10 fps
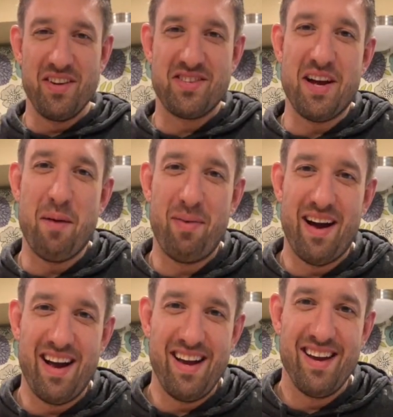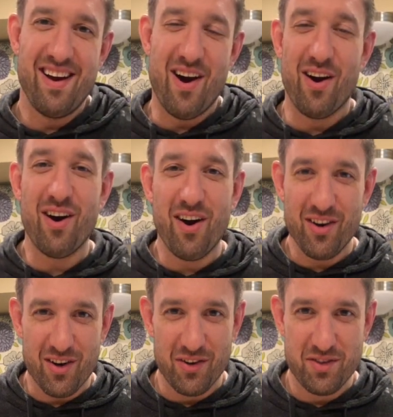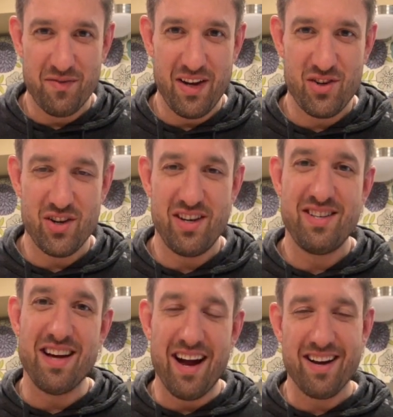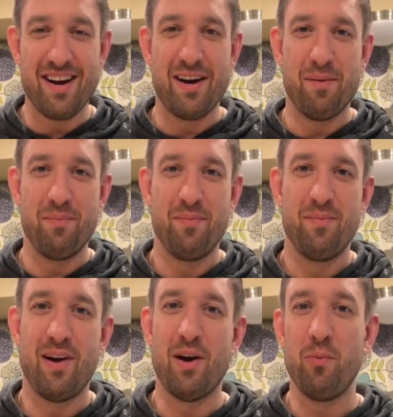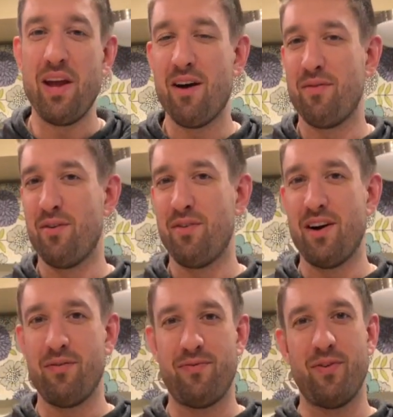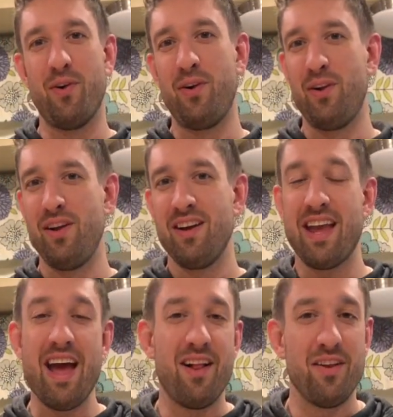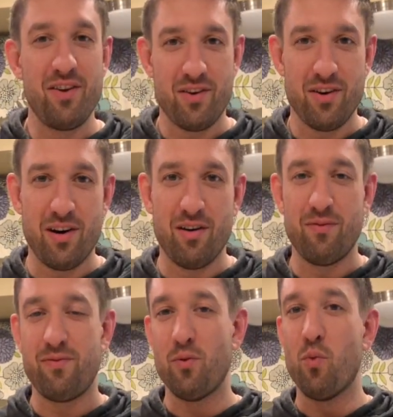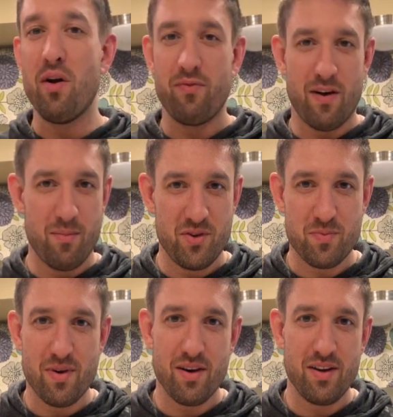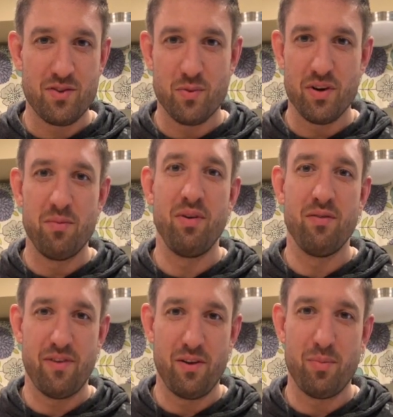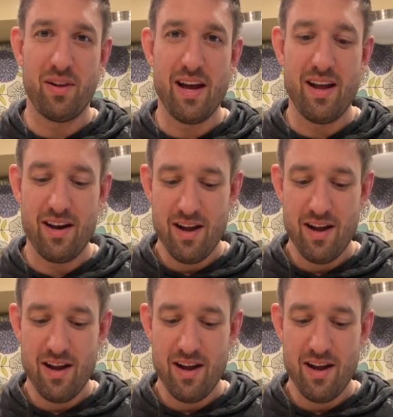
to stop by rrcultivation.com. We have a full calendar of what farmers markets we're going to be available at.